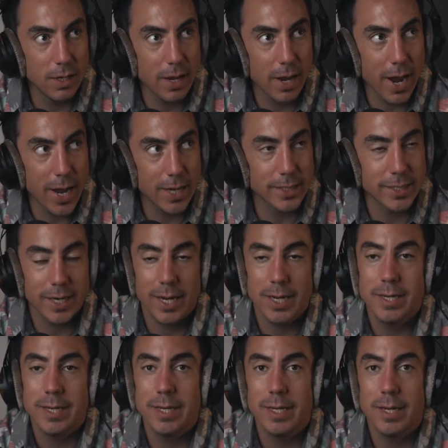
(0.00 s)
As an
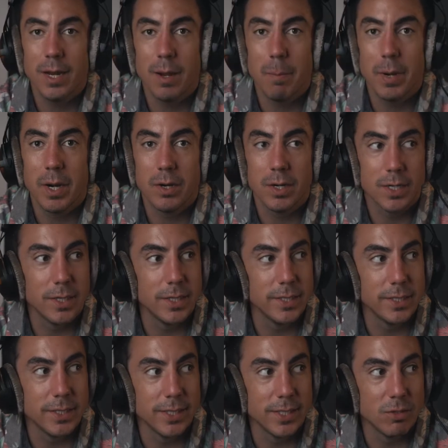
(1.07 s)
idea, America
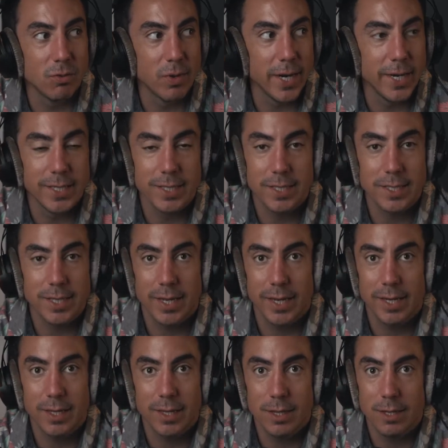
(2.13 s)
is the greatest
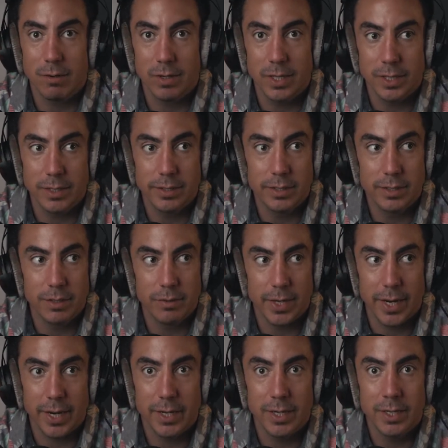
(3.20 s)
thing there is,
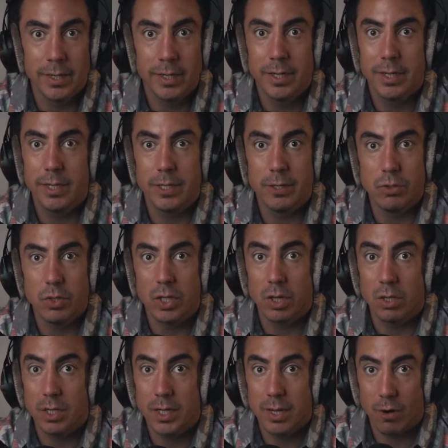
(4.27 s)
okay? You can
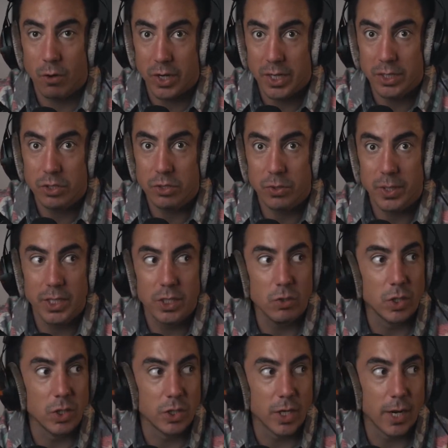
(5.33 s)
look at our history and you
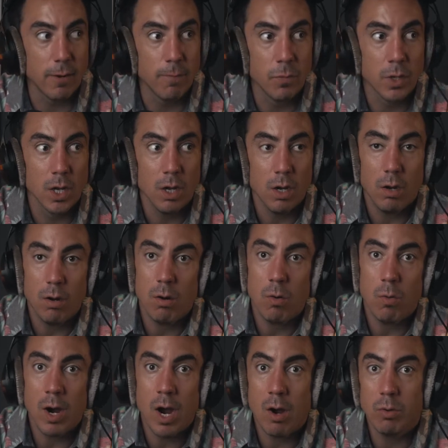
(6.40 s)
could say, oh,
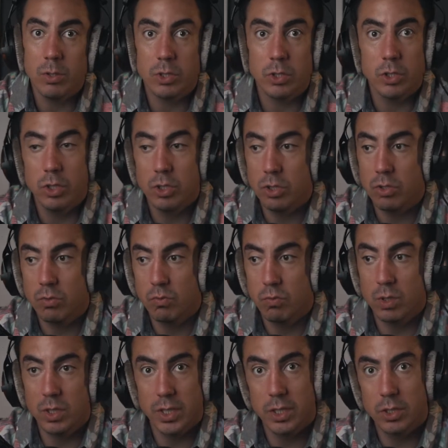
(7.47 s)
wow, it's
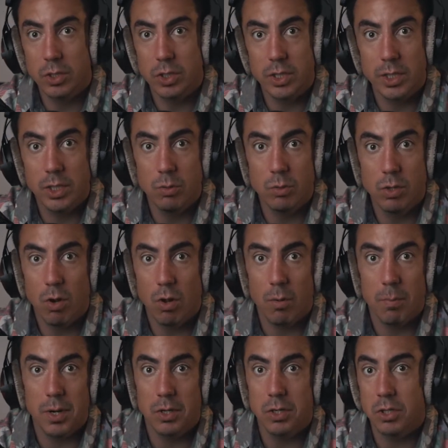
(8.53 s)
really interesting. You would call
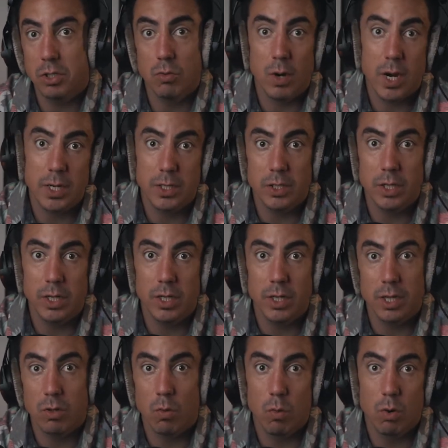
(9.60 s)
America the greatest thing
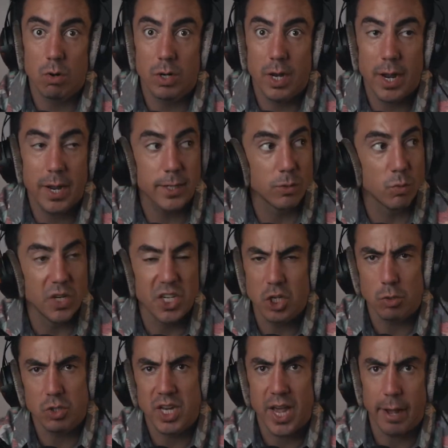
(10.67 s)
that the world has when it
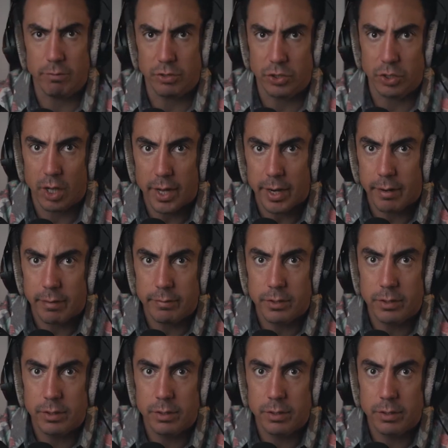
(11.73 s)
used to have slaves.